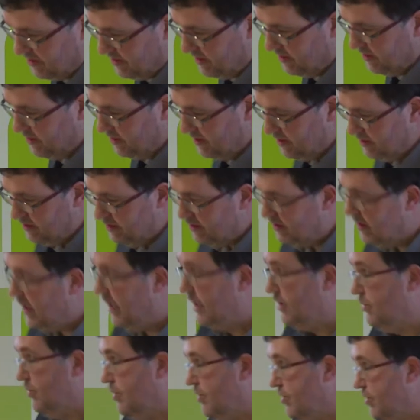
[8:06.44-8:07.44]
uh,
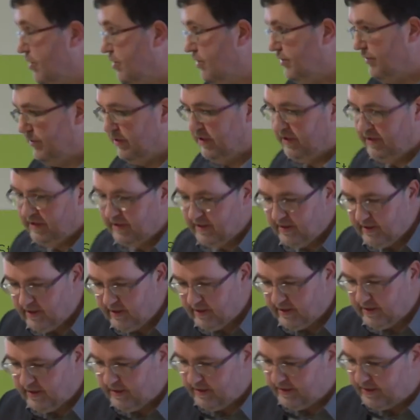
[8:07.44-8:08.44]
like we heard,
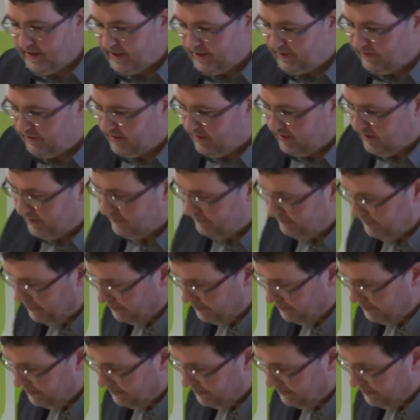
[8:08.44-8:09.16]
uh, that uh,